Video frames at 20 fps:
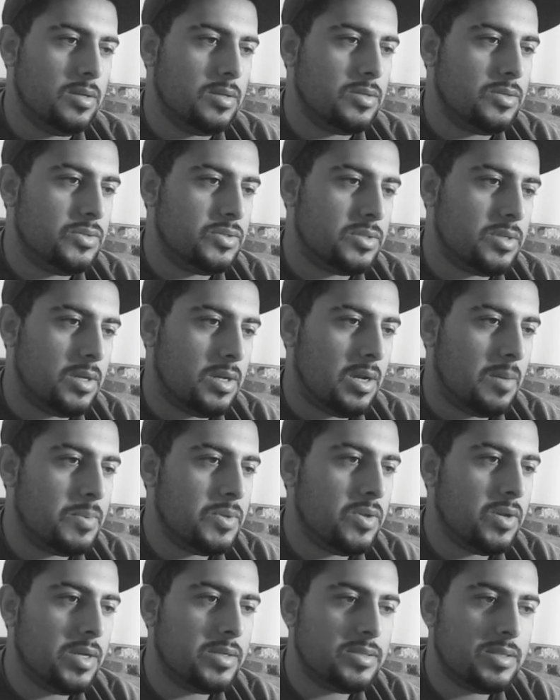Just helping
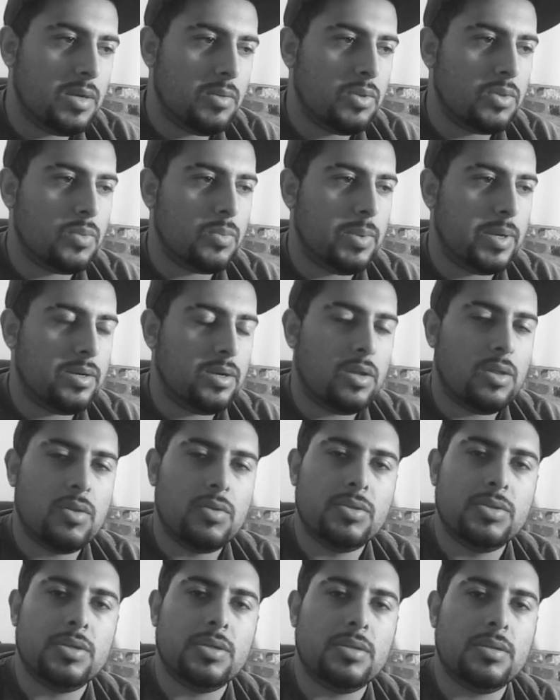you guys out with my
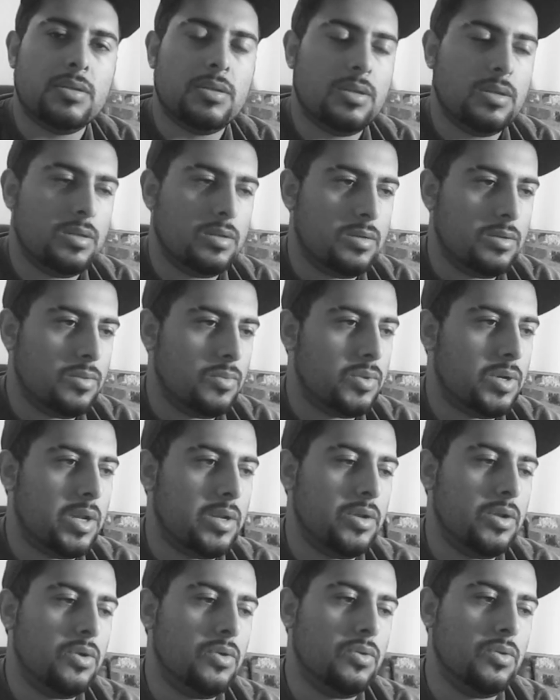knowledge and what I
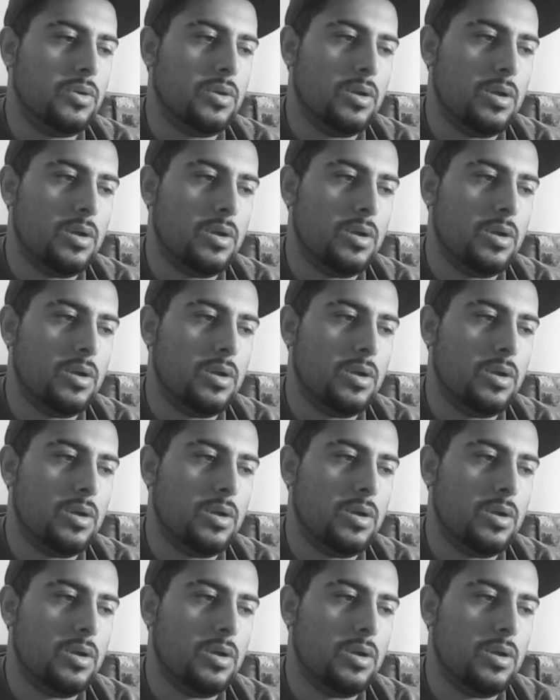know.